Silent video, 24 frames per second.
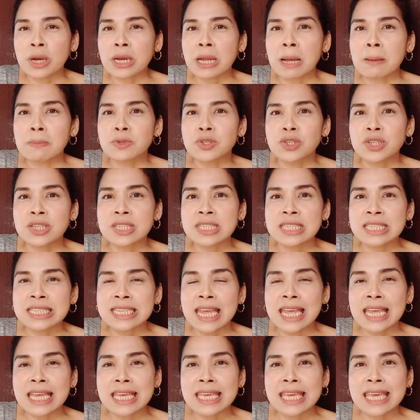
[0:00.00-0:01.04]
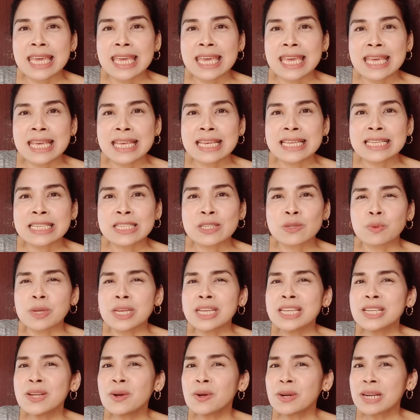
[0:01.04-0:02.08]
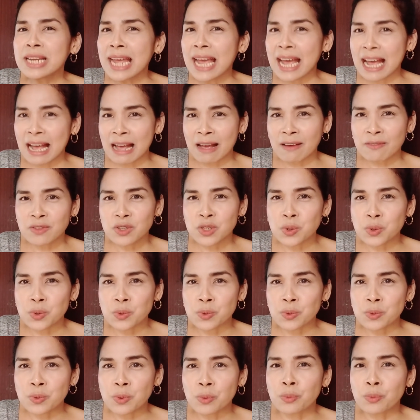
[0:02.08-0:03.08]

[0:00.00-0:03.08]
what I'm just saying is we don't have to